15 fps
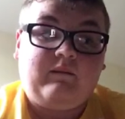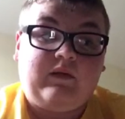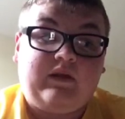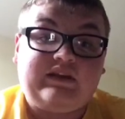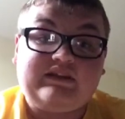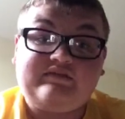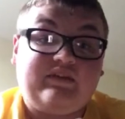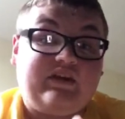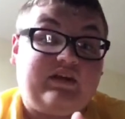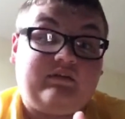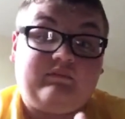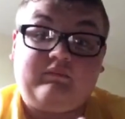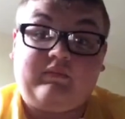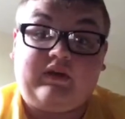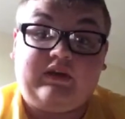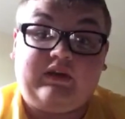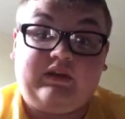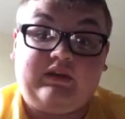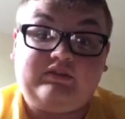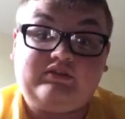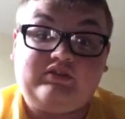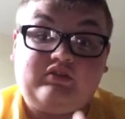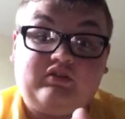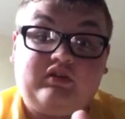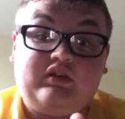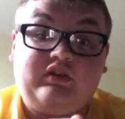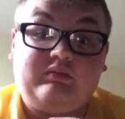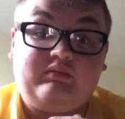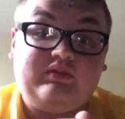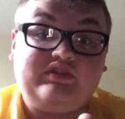And that's fine. I
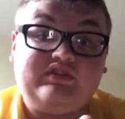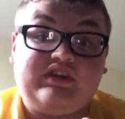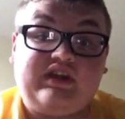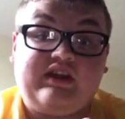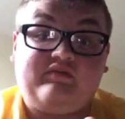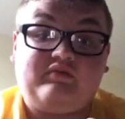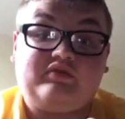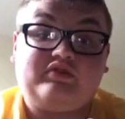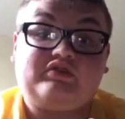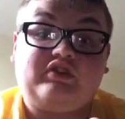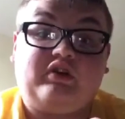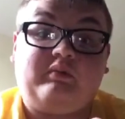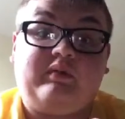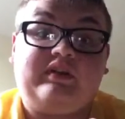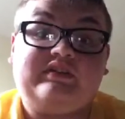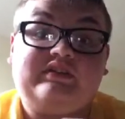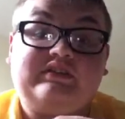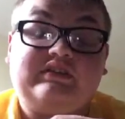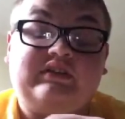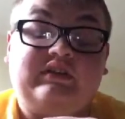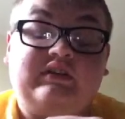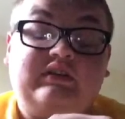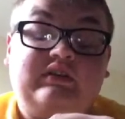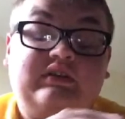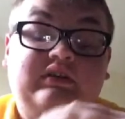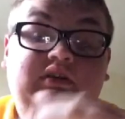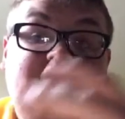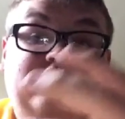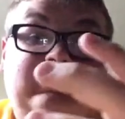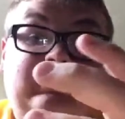totally appreciate everyone's comments and
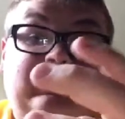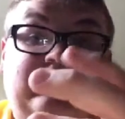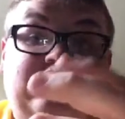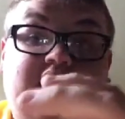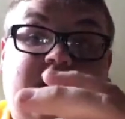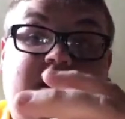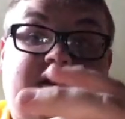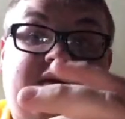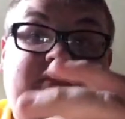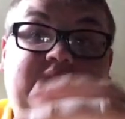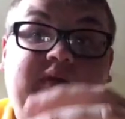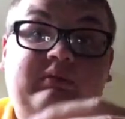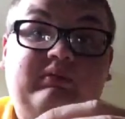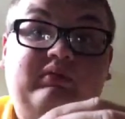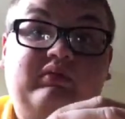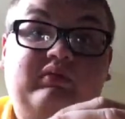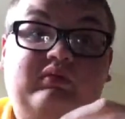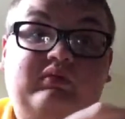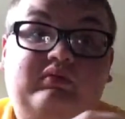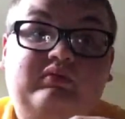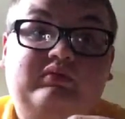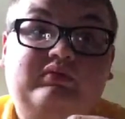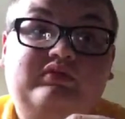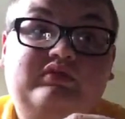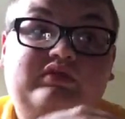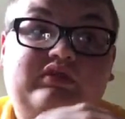people's